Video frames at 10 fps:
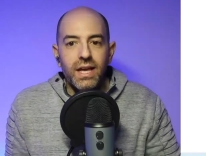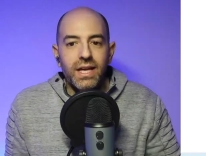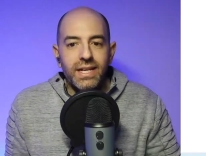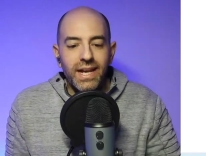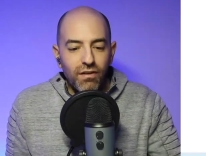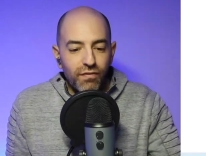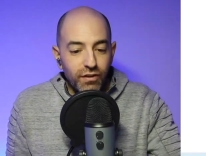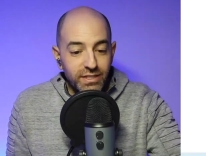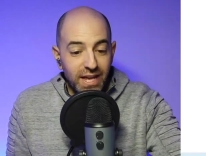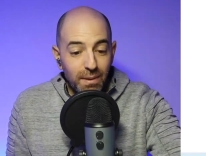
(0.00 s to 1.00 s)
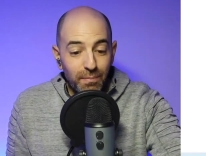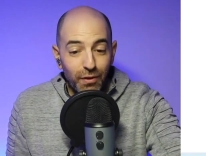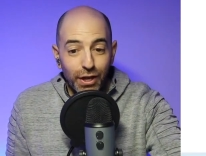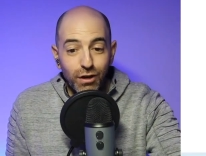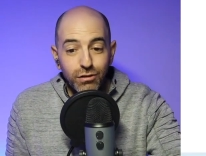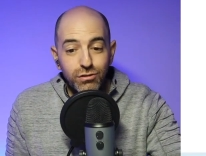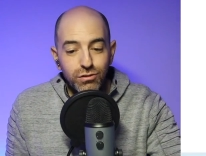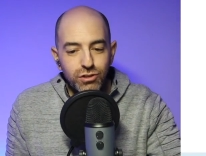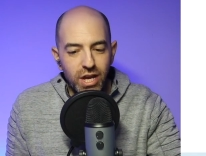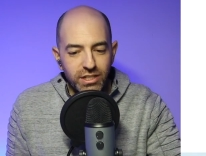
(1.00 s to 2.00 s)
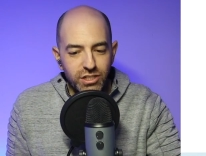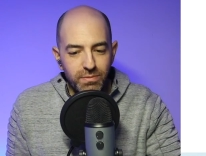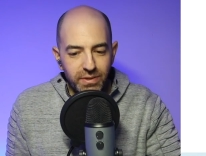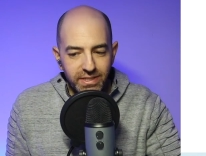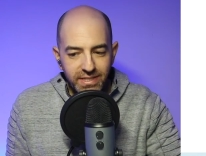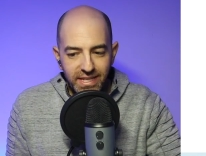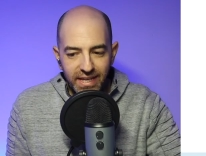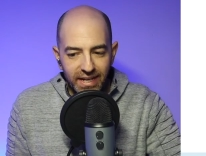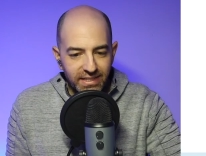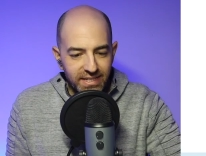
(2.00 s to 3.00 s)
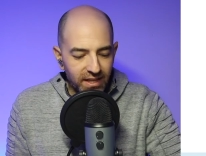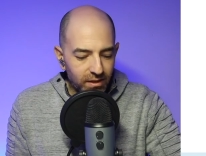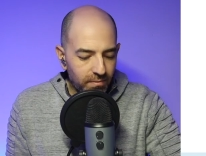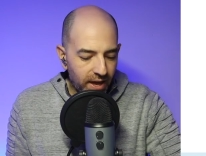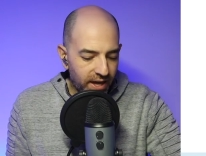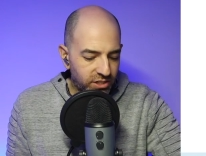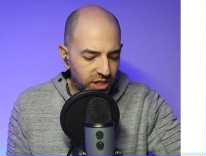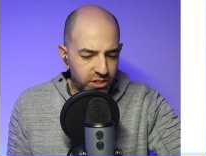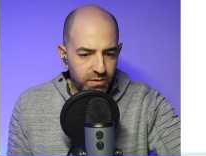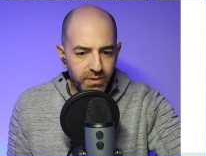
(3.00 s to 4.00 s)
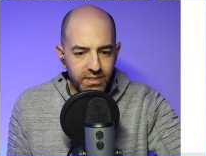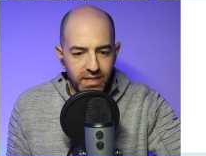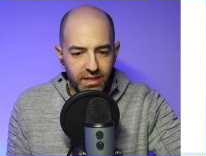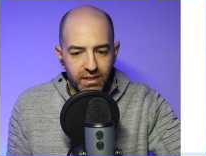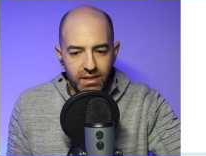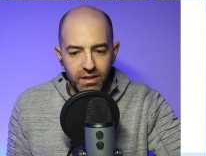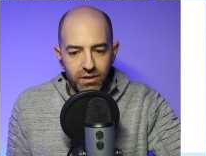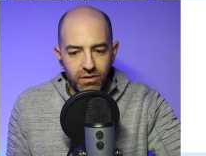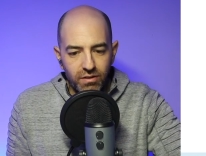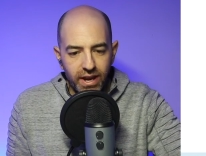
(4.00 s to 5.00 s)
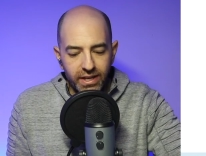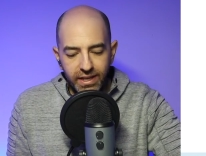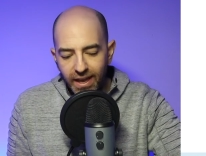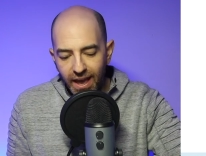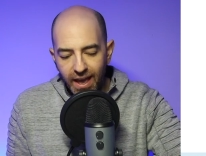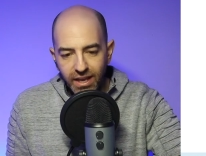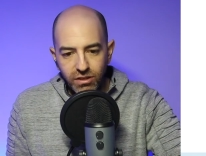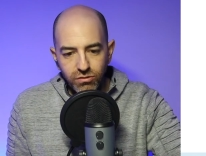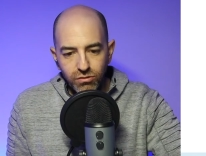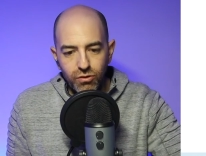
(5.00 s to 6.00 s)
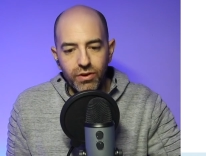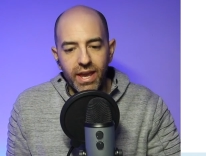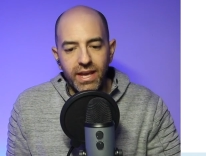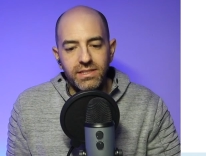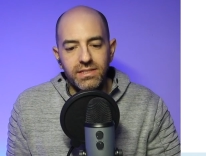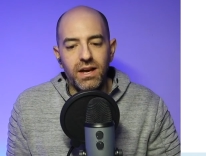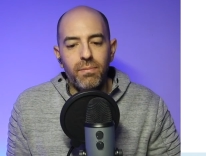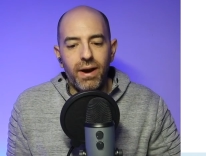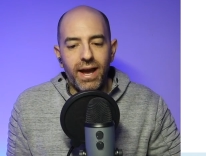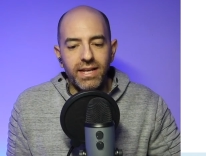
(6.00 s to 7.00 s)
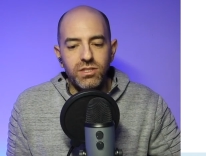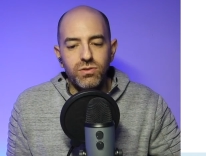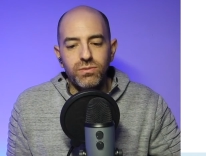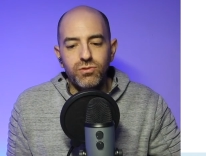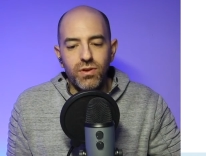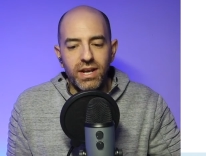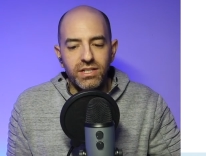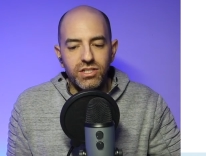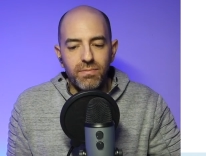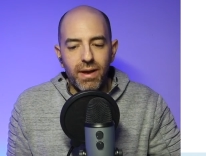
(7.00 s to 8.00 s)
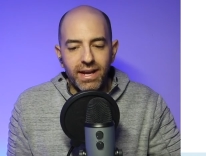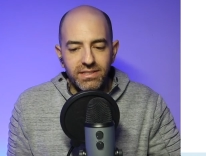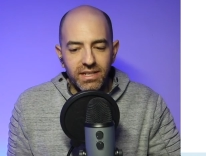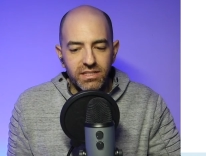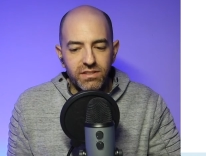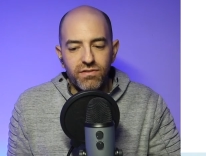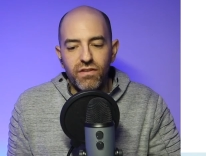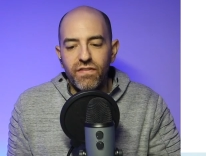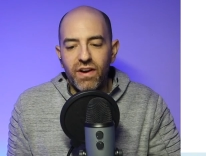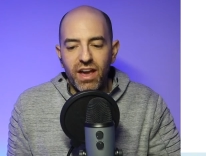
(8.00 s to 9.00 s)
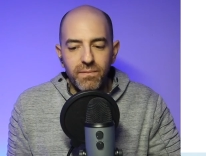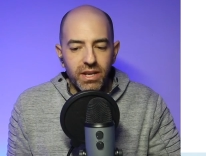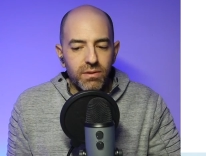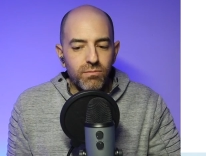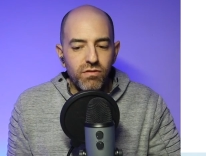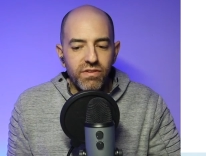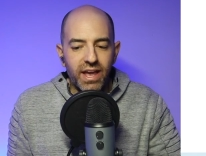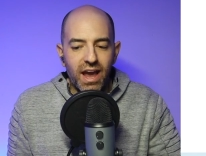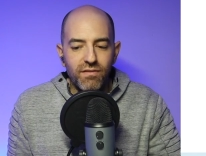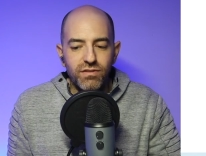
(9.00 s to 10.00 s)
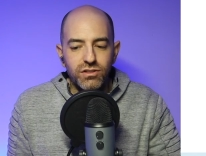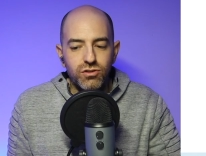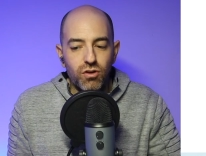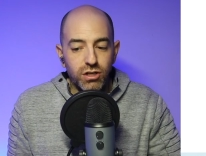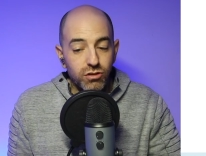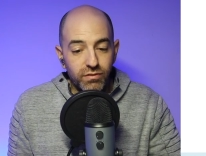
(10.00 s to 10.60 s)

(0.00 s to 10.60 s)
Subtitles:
Now, for example, I go to ChatGPT and I tell him, hey, ChatGPT, right, can you create a Pine script strategy backtest for a 5-minute moving average crossover,